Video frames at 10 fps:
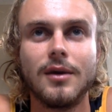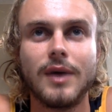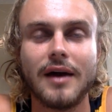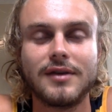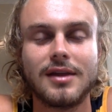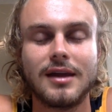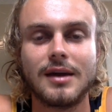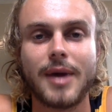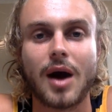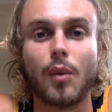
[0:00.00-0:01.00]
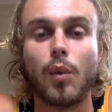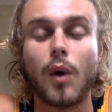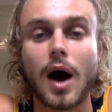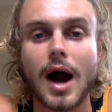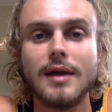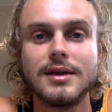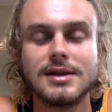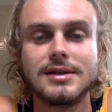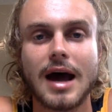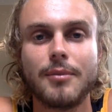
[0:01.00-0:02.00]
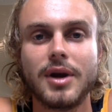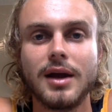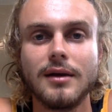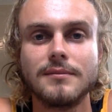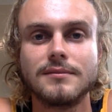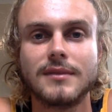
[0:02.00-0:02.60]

we have to think about why this is happening